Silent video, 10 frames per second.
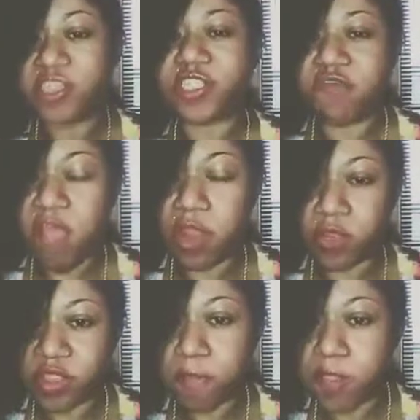just
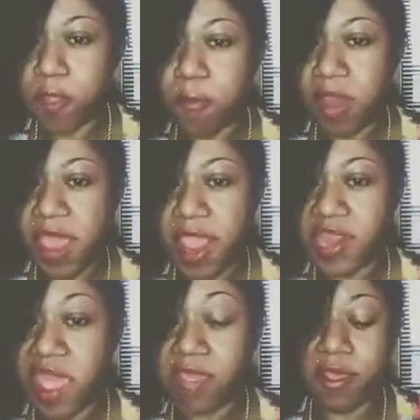following the meal
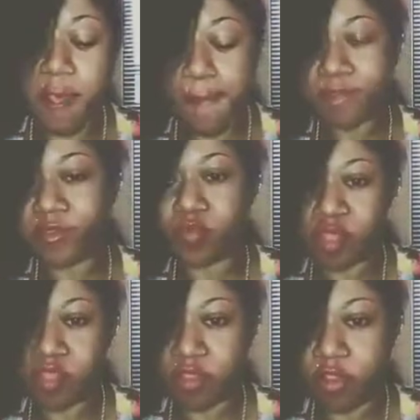plan that comes
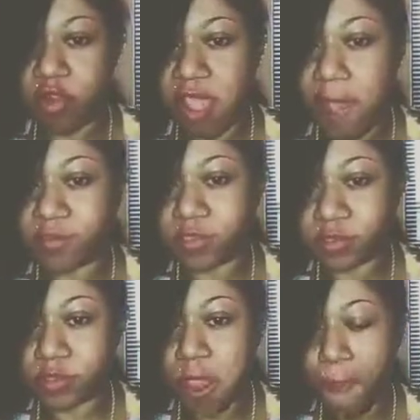with your
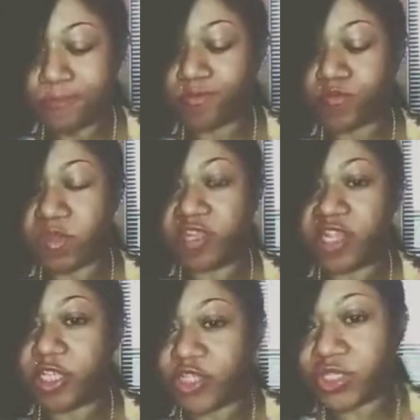capsules. It
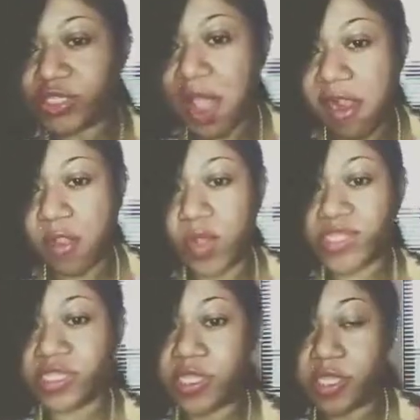tells you exactly
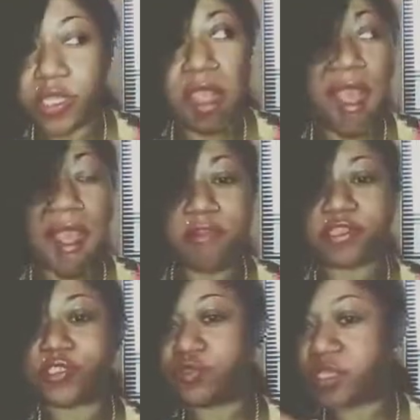what to eat, how
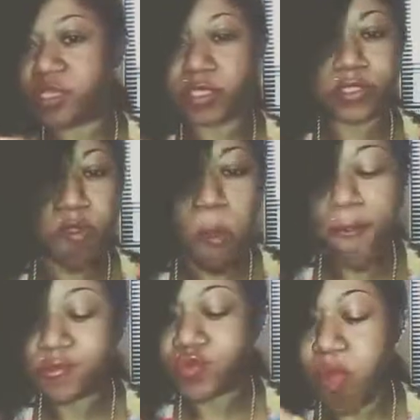to do this,
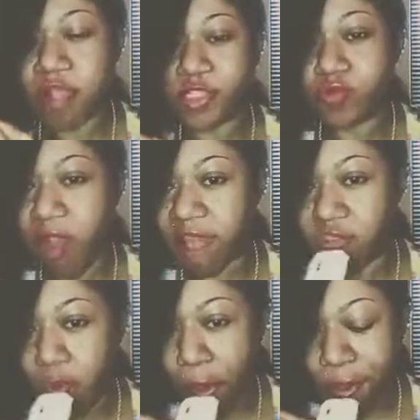walks you right
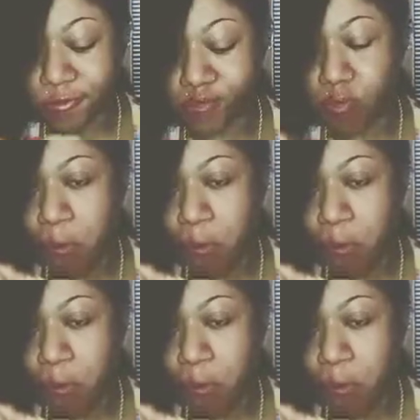through it.